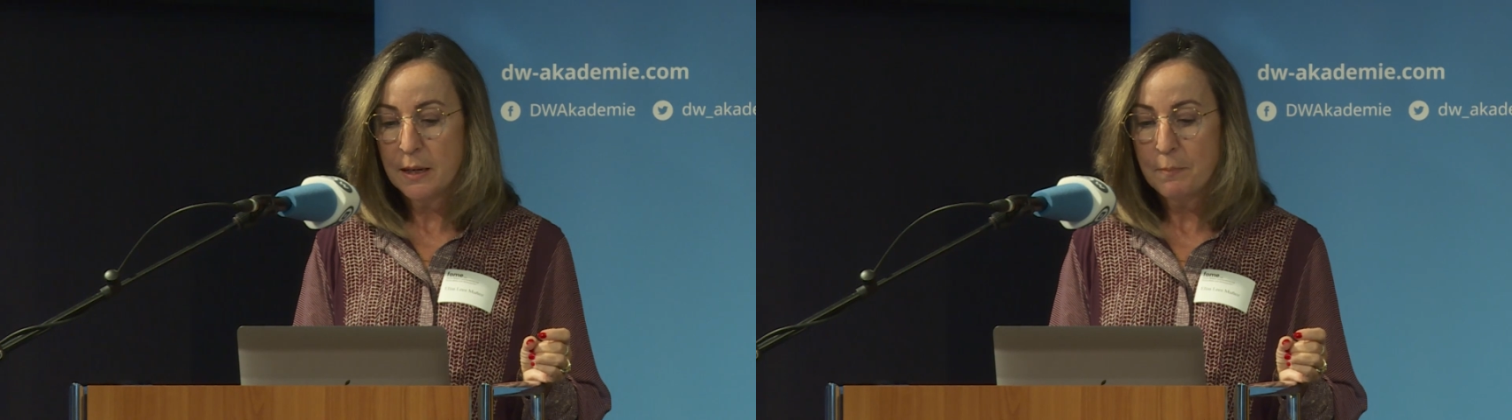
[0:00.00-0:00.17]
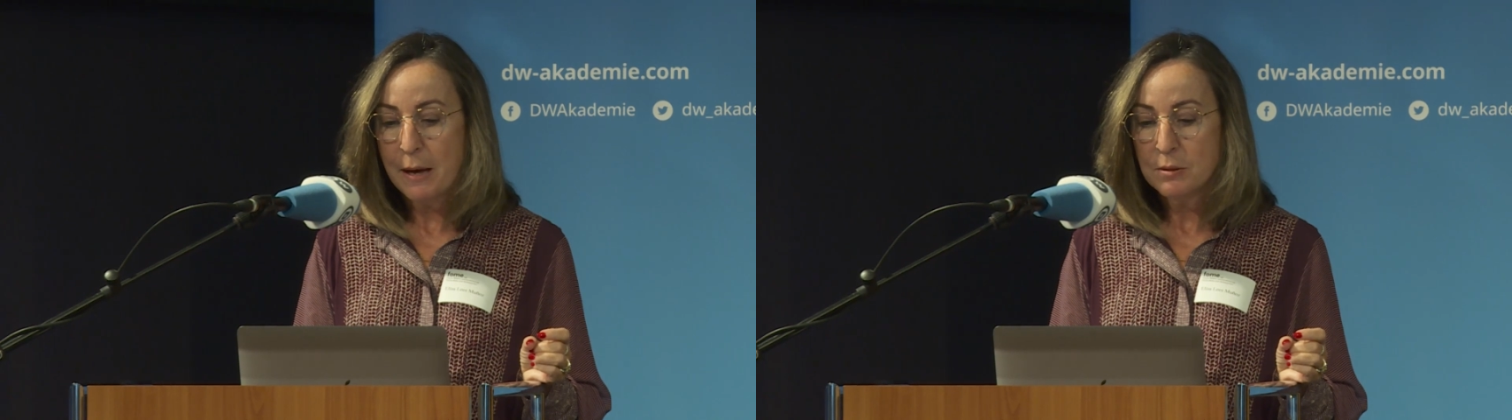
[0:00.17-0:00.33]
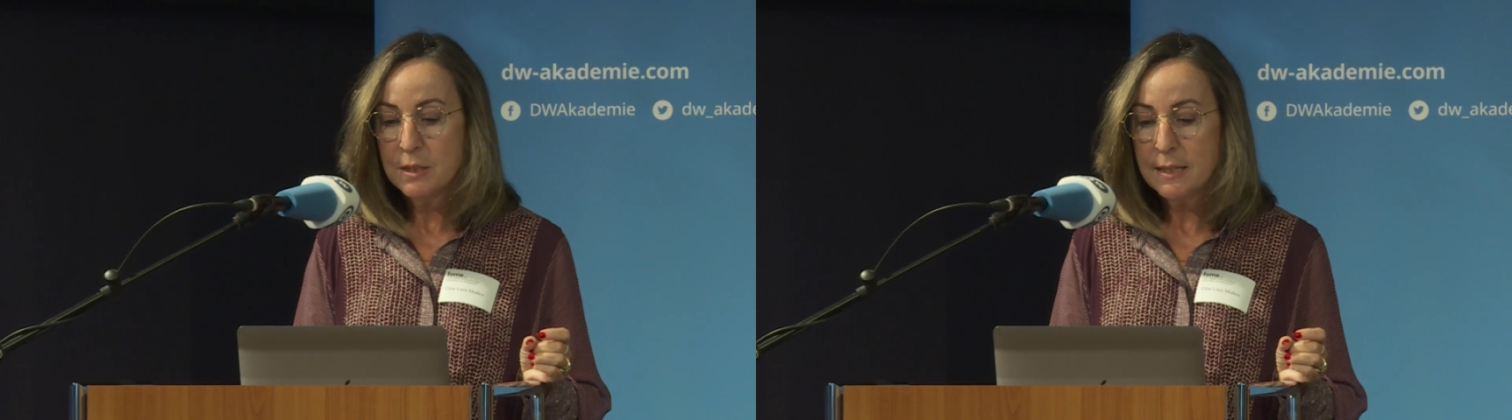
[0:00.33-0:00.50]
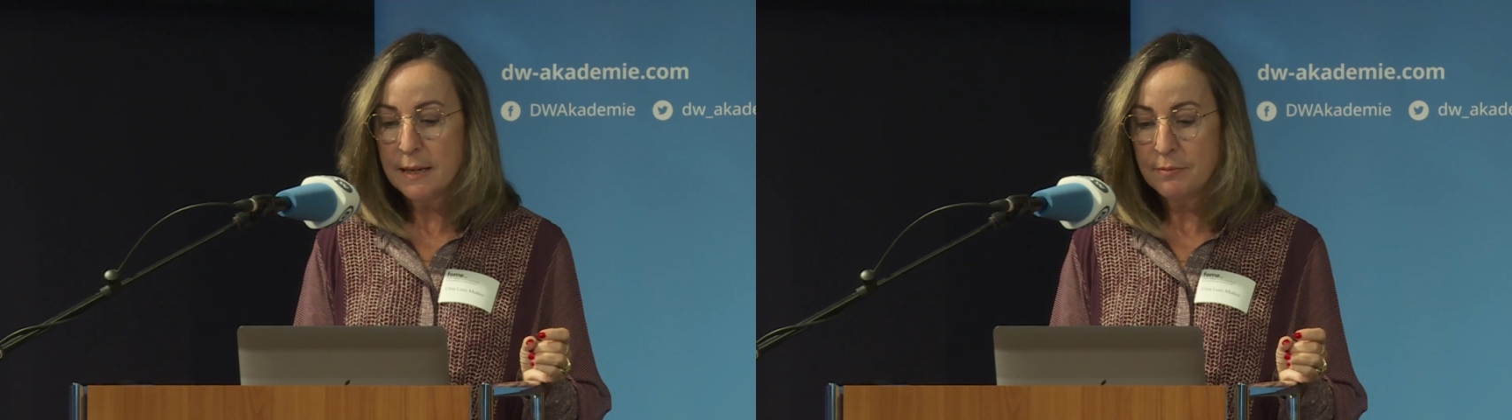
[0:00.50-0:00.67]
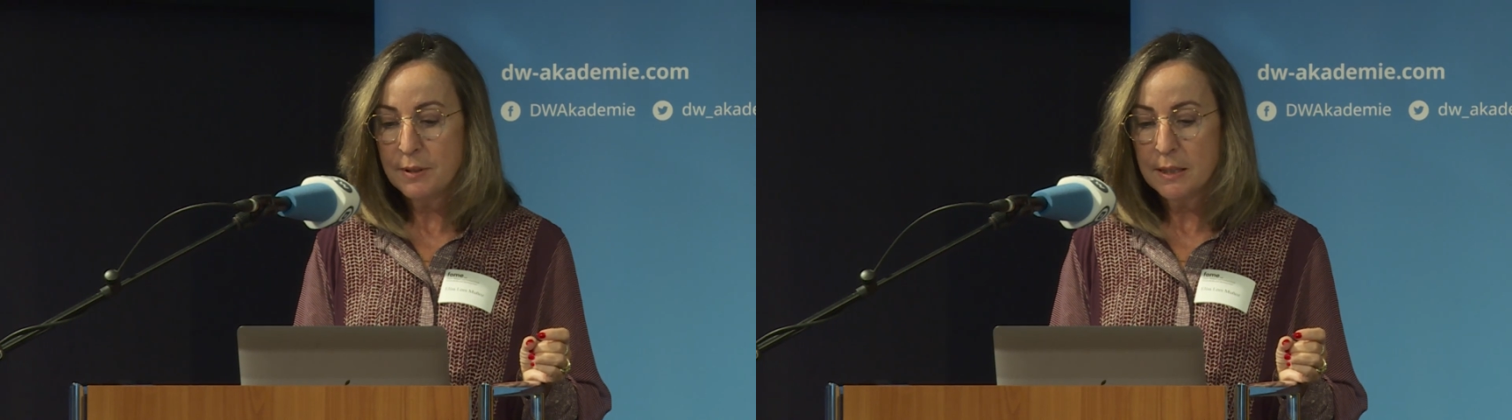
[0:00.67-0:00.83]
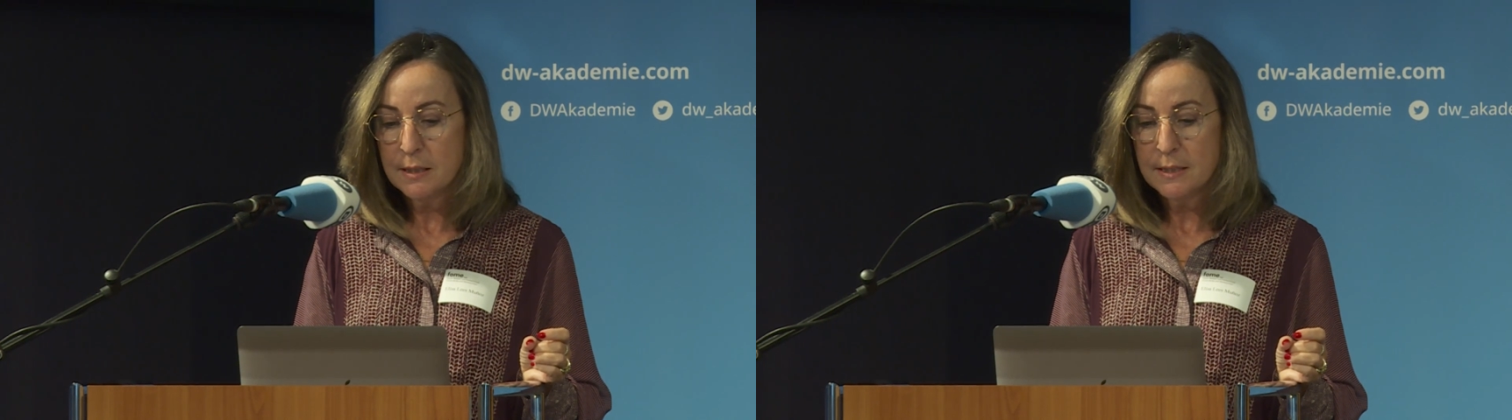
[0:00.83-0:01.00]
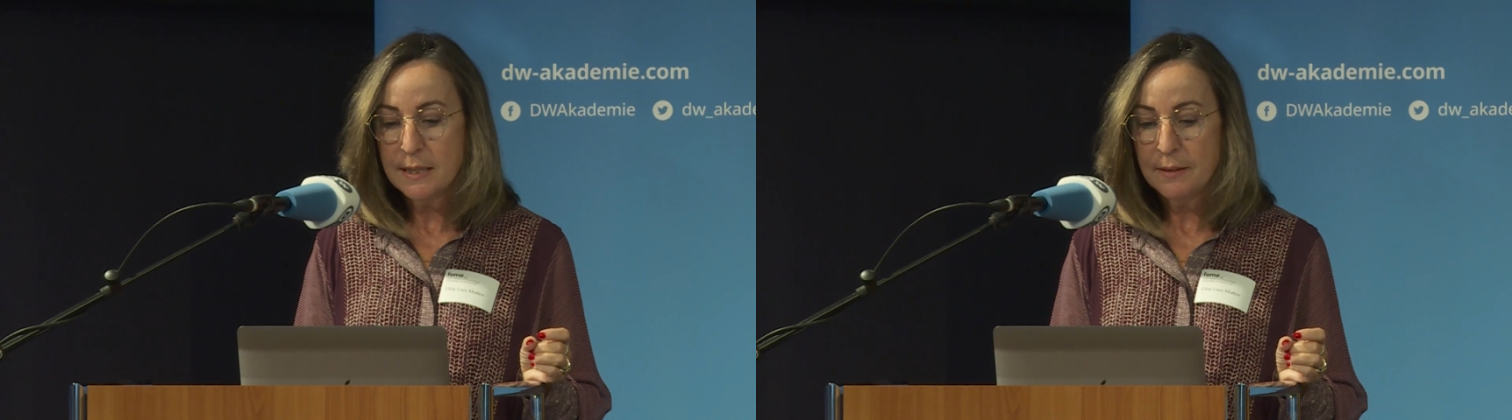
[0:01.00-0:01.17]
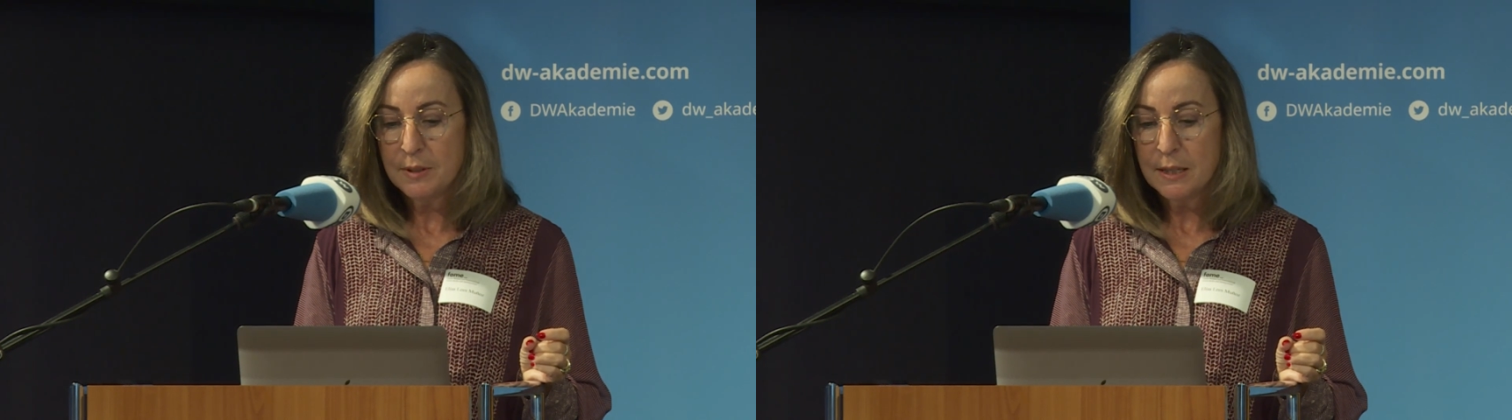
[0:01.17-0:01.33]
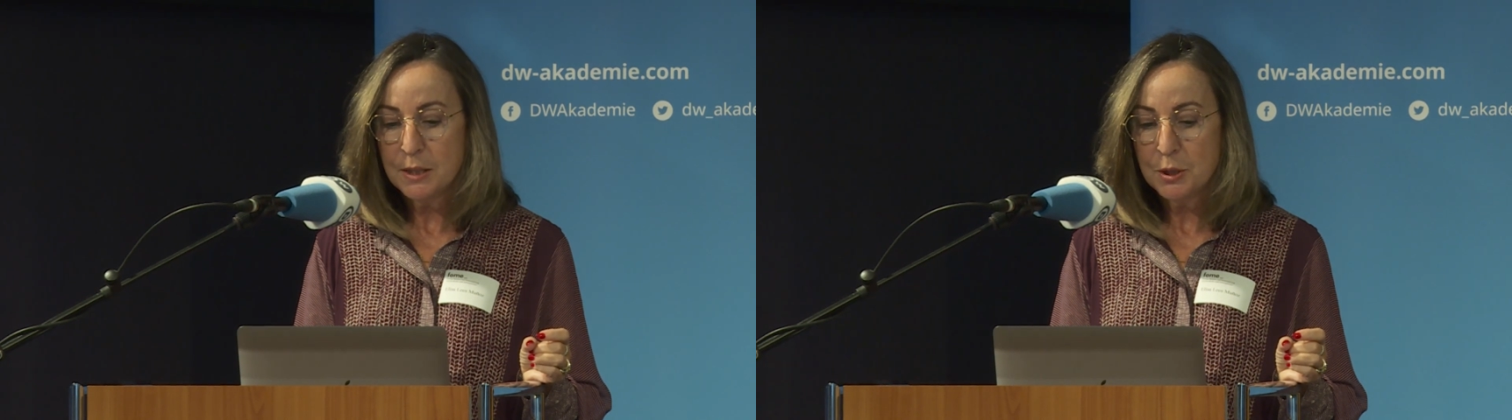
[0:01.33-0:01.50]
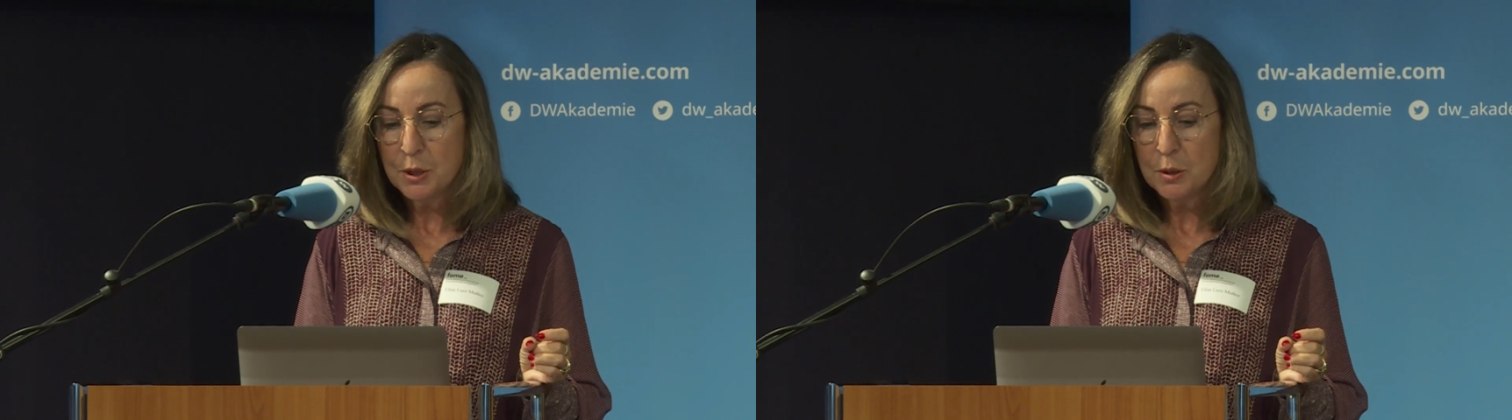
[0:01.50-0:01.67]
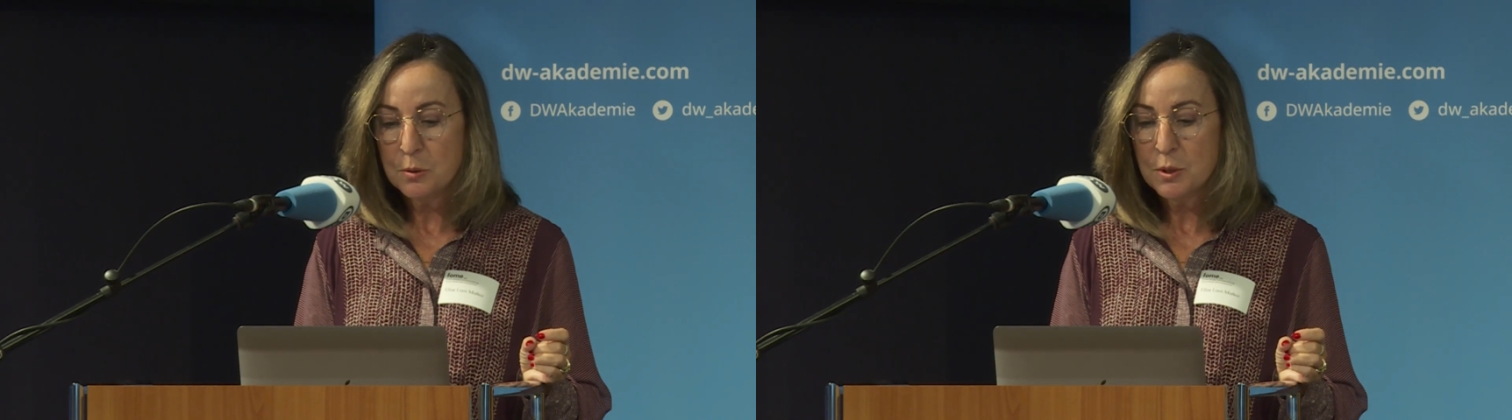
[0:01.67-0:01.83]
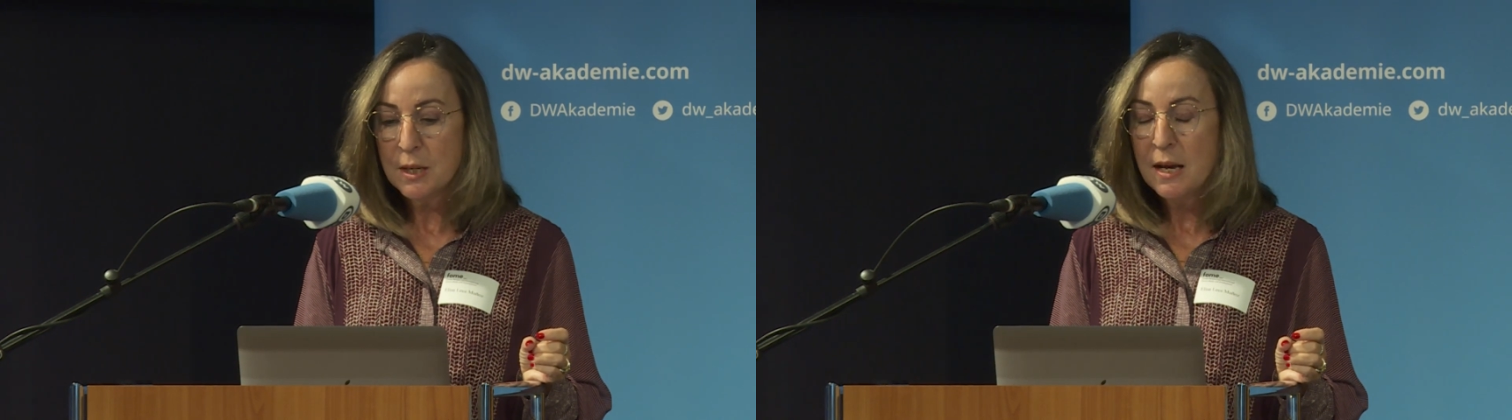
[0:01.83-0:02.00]
about safety and safety
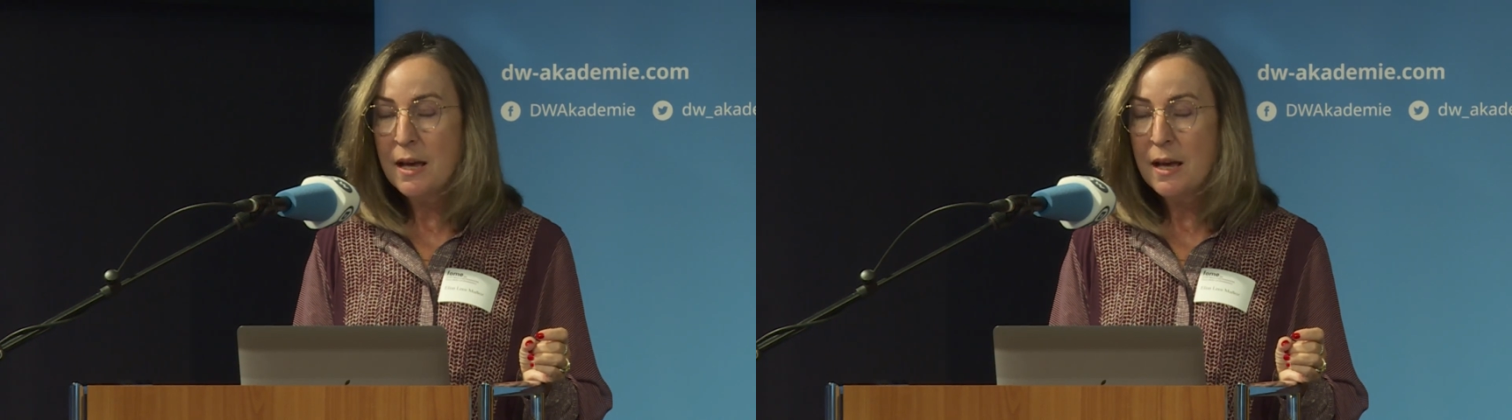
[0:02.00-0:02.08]
issues.